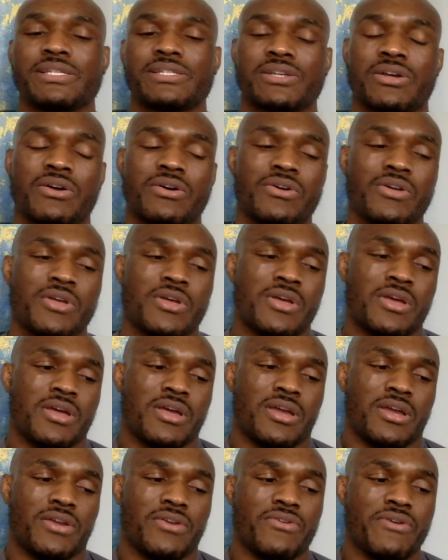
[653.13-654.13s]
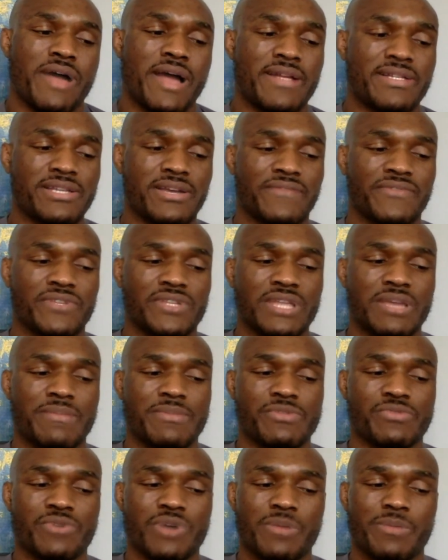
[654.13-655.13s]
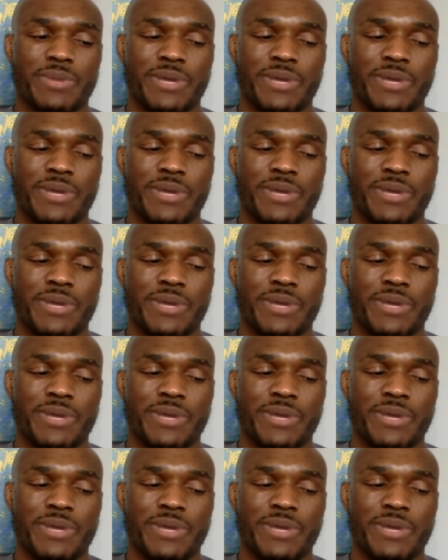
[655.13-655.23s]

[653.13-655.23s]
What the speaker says: So, hats off to them as well.